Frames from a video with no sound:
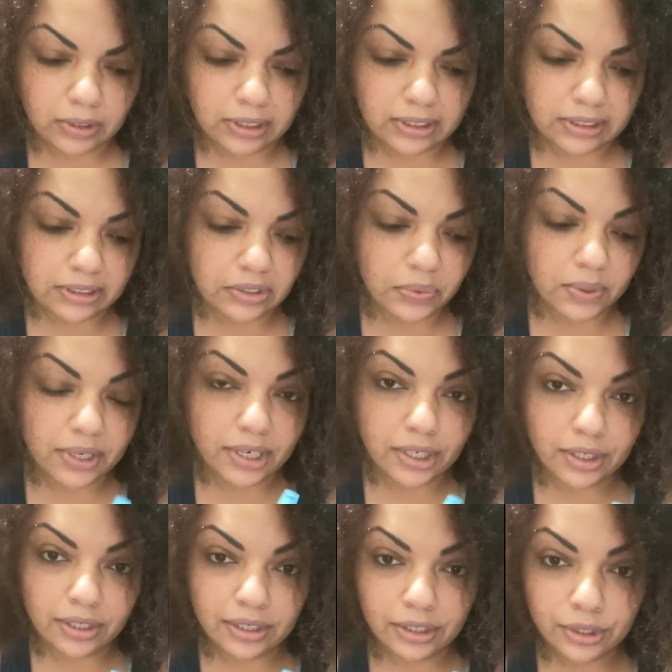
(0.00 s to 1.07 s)
This is the one I
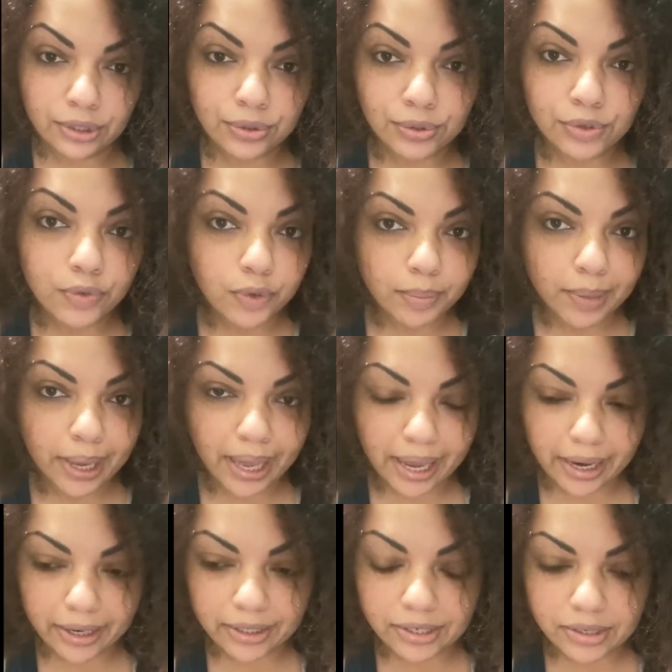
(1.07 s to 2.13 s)
use for my
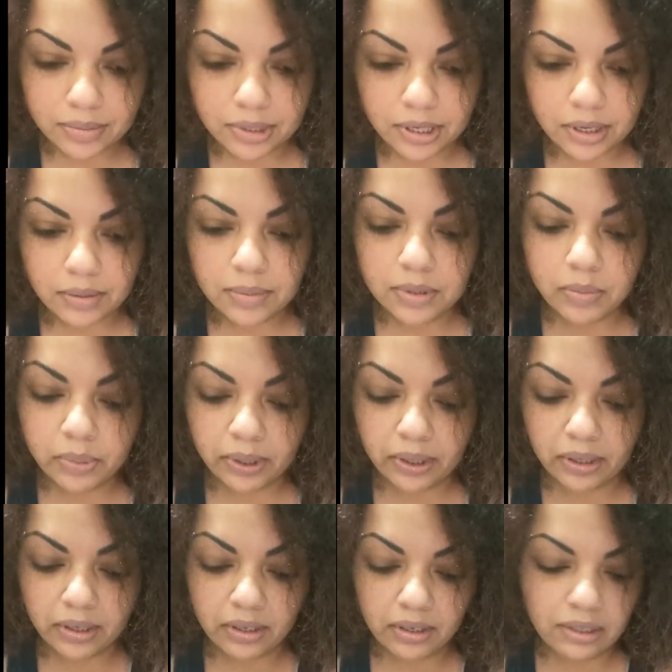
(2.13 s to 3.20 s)
hair sometimes,
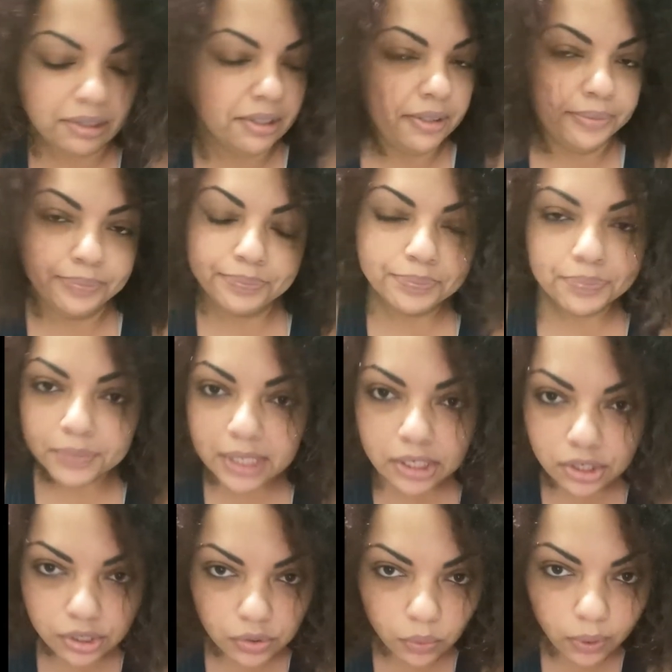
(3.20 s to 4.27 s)
but
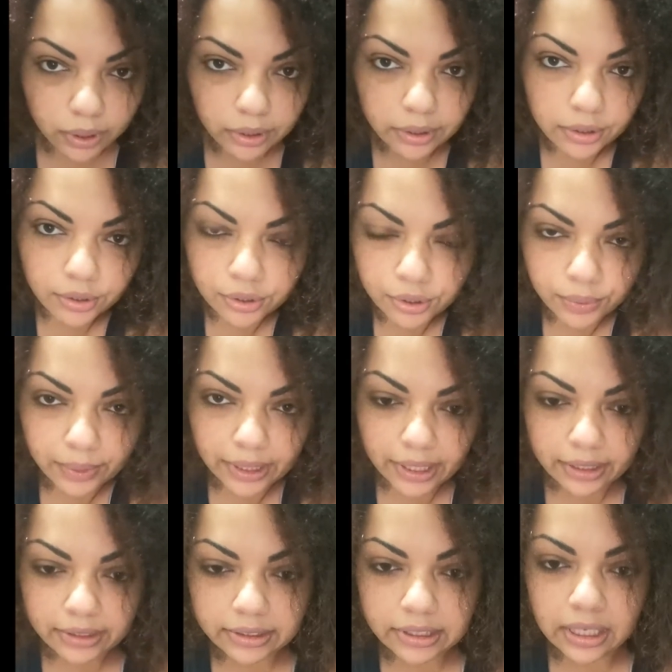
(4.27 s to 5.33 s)
it's just water. No one
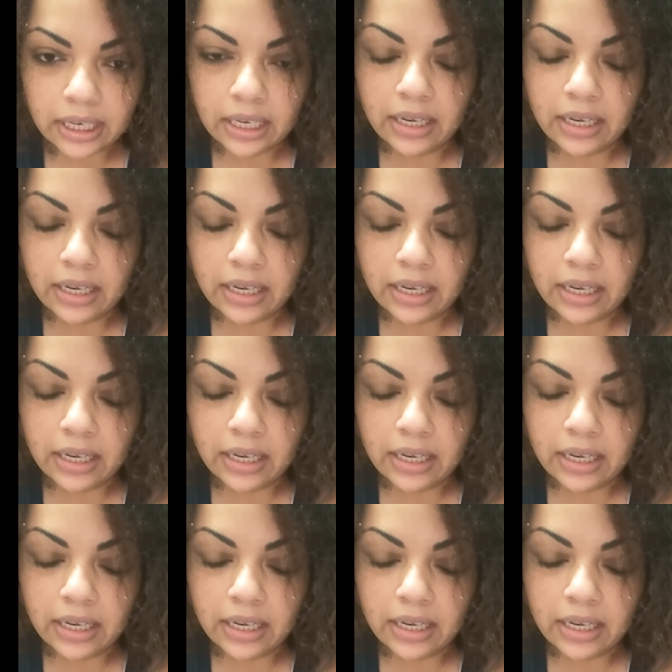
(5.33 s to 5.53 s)
cares.